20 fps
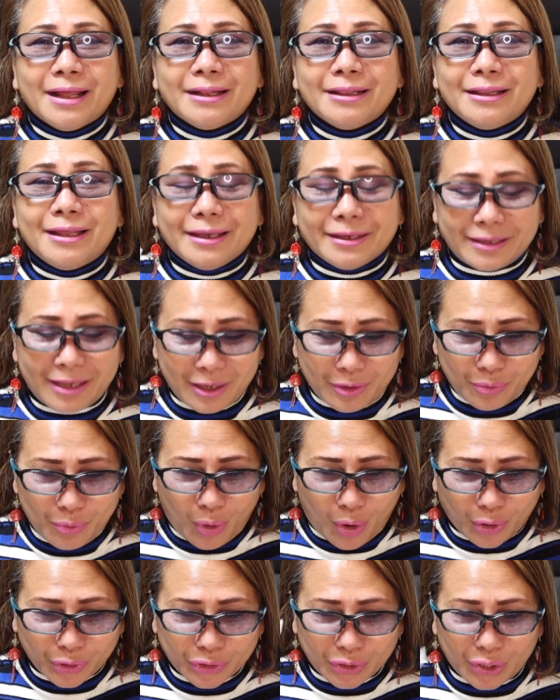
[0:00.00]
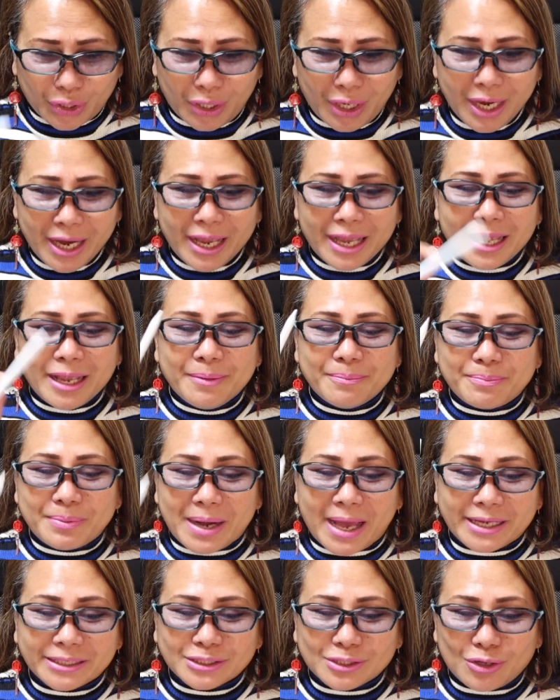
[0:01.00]
leaking water
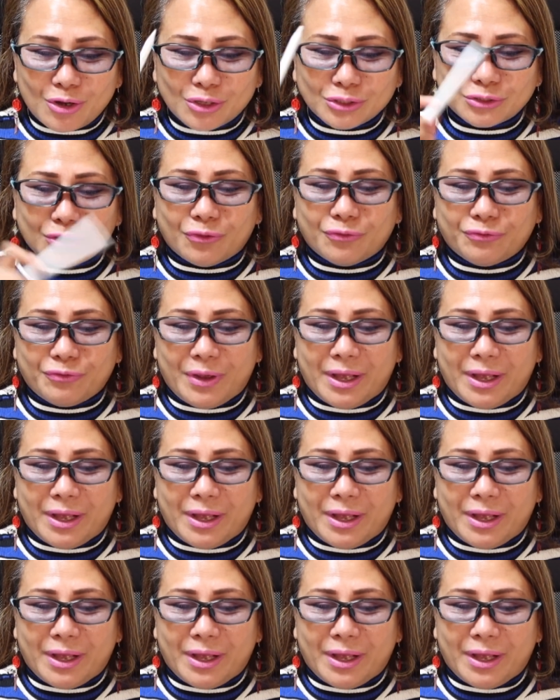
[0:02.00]
implies loss of